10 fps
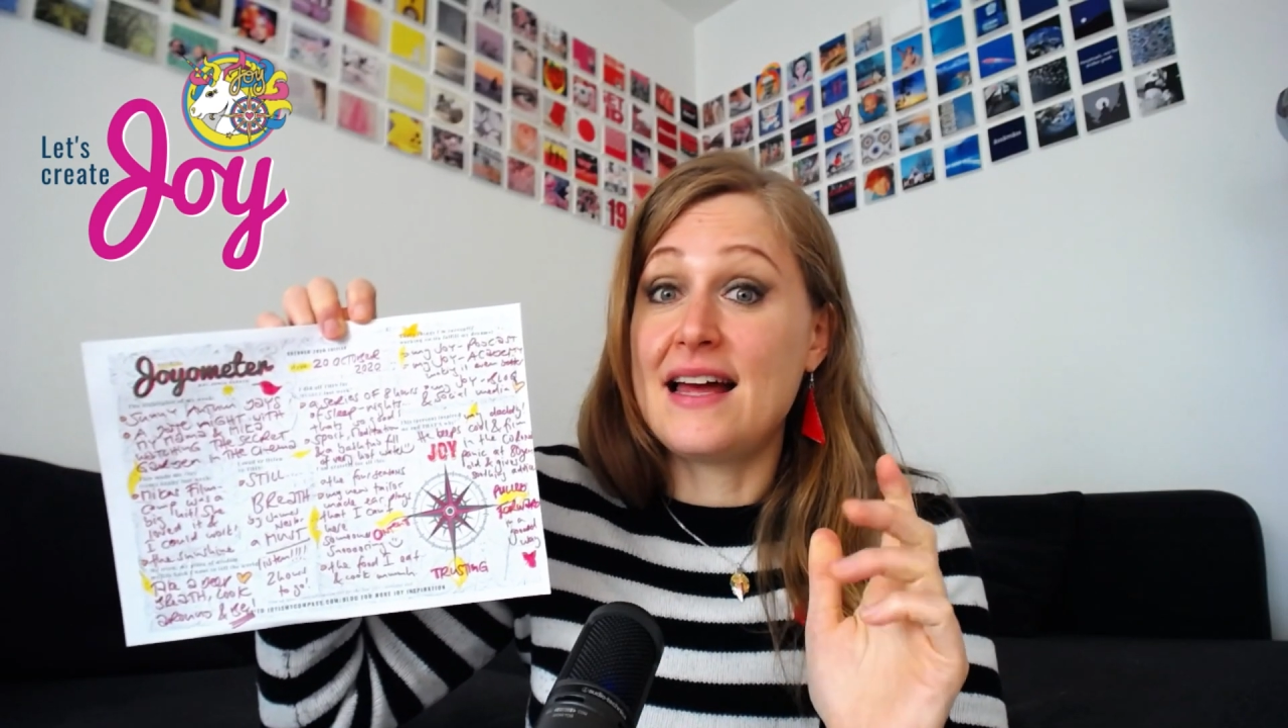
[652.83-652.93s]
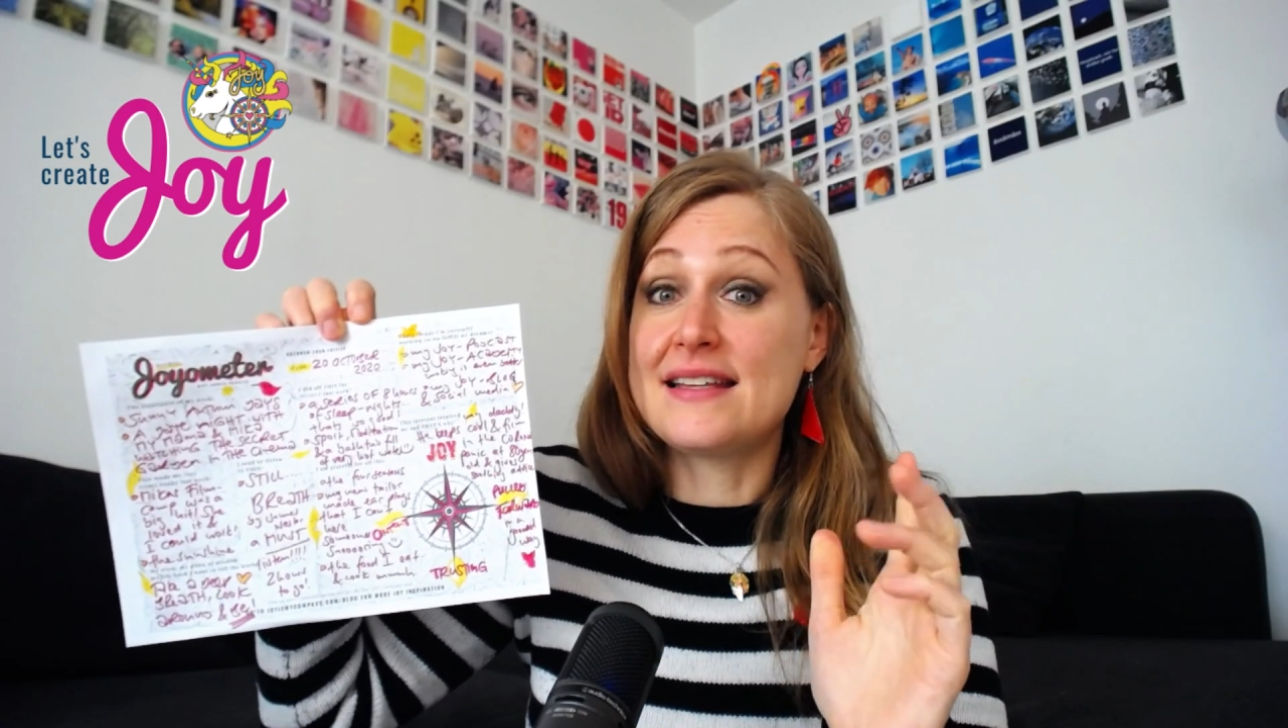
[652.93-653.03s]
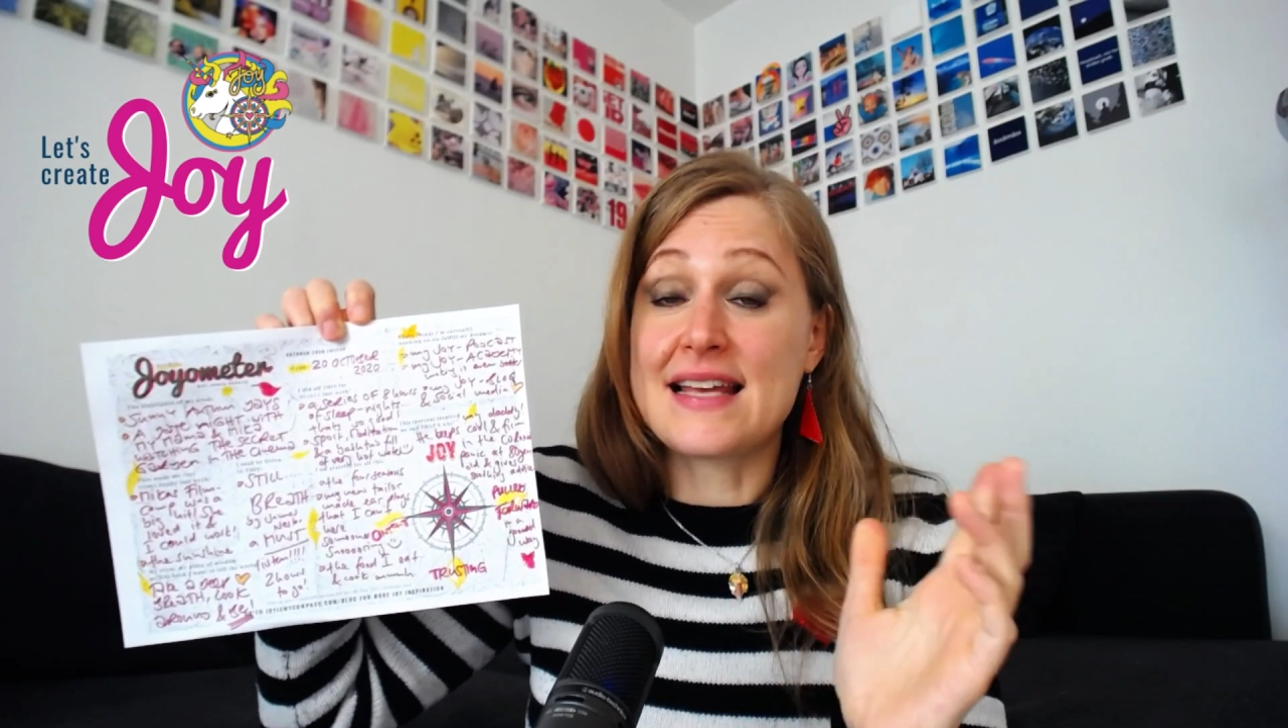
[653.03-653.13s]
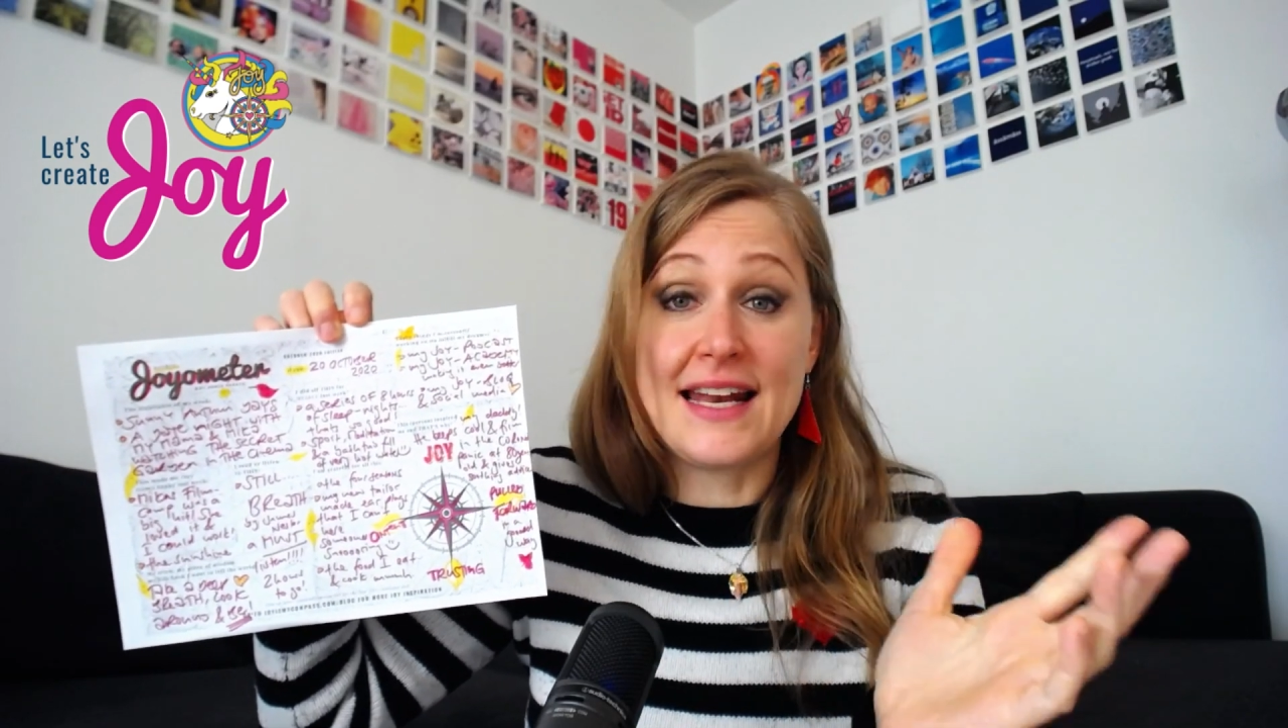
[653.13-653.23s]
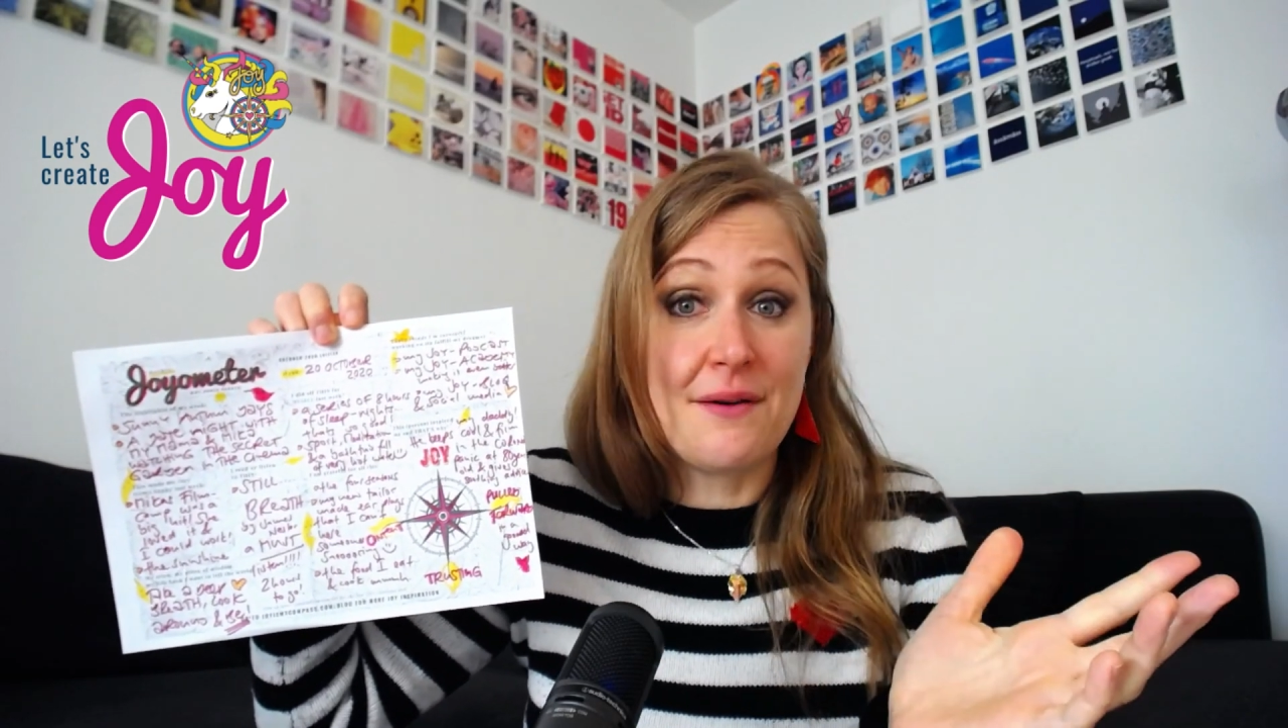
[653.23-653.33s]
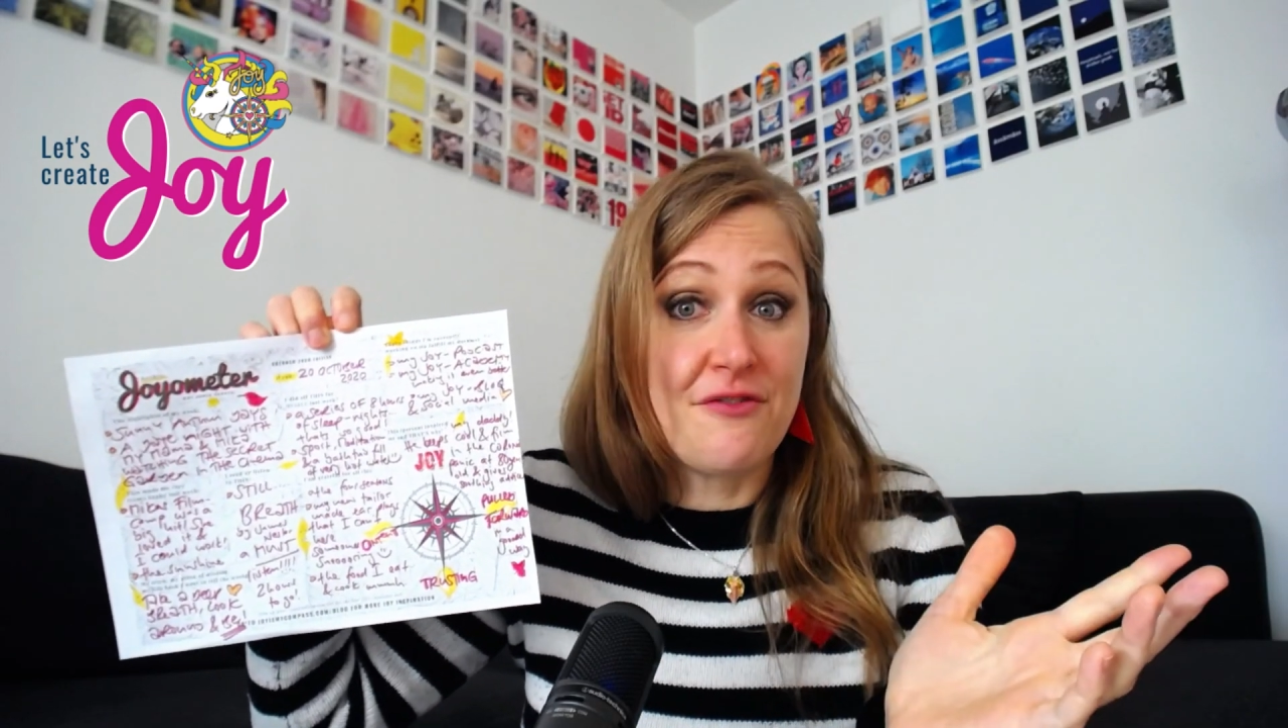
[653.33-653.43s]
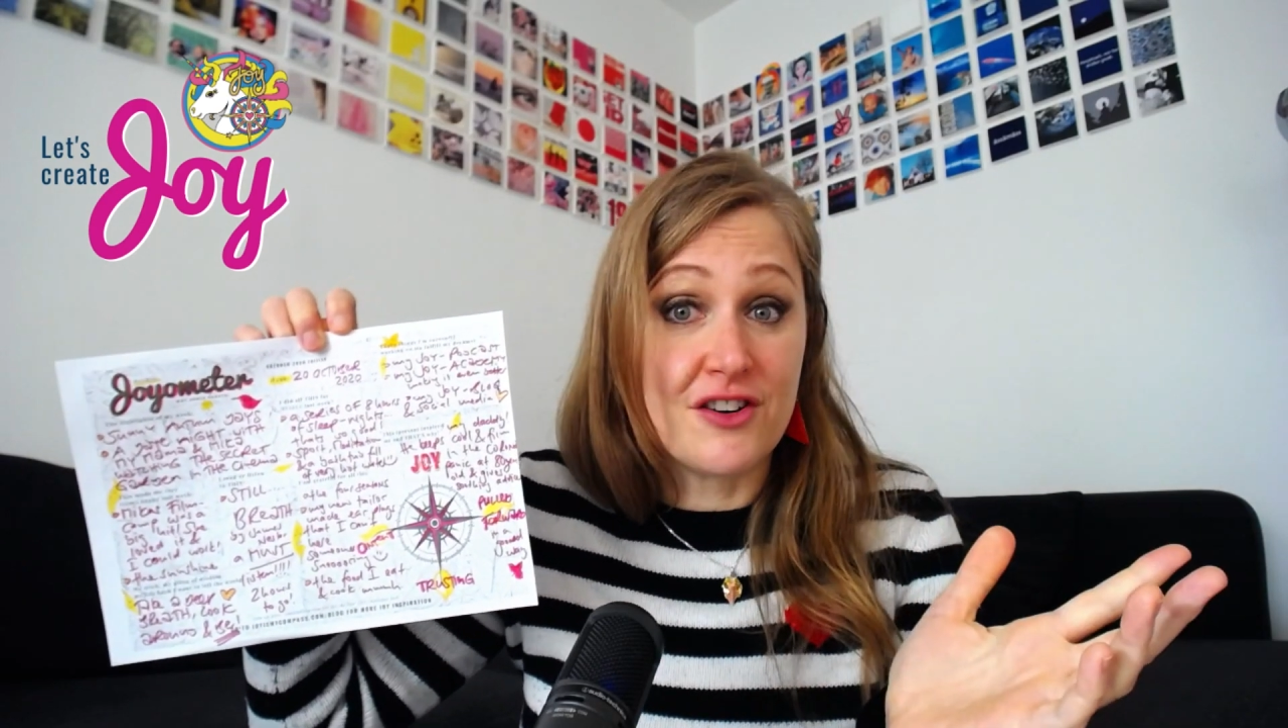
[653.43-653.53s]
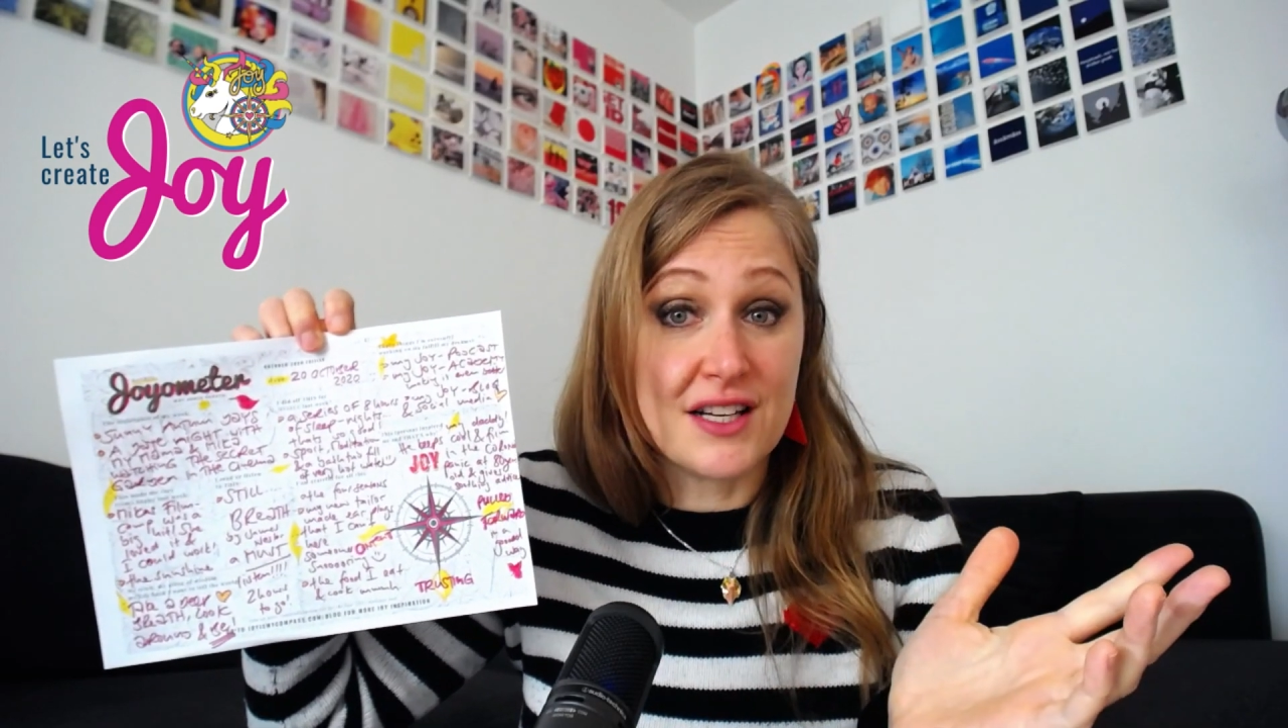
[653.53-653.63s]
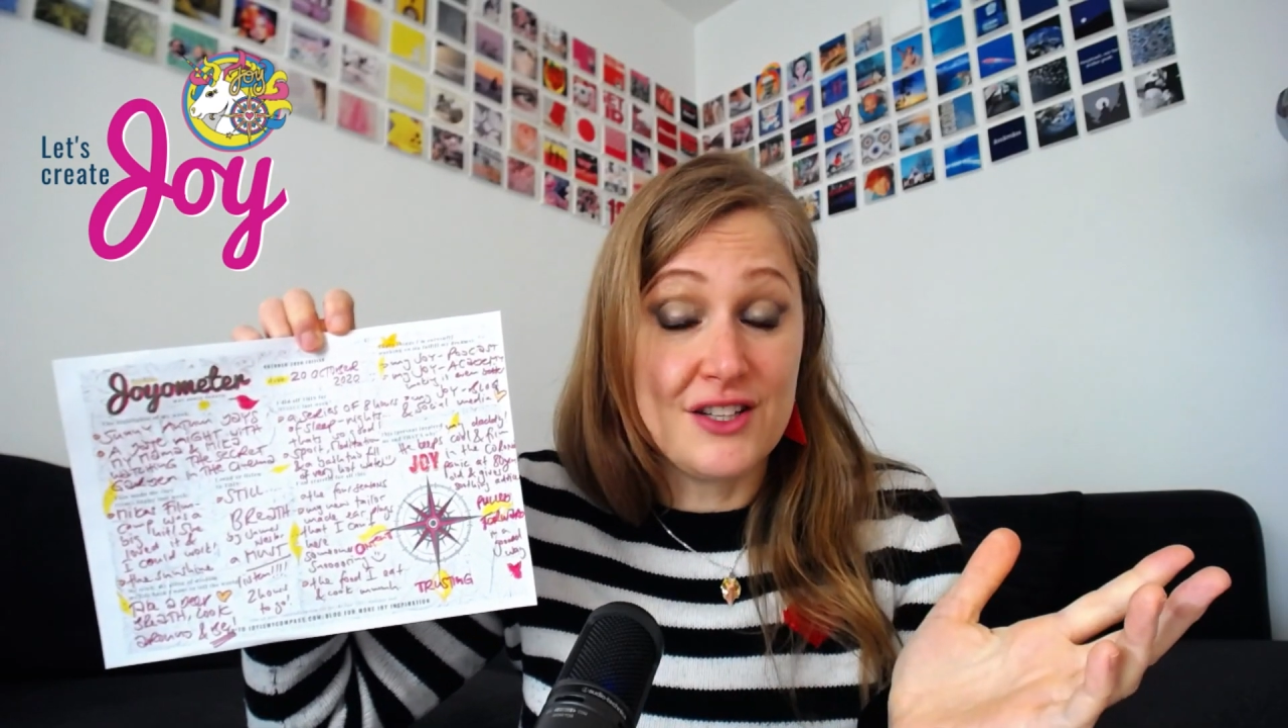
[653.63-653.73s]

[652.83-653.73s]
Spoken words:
sign up for the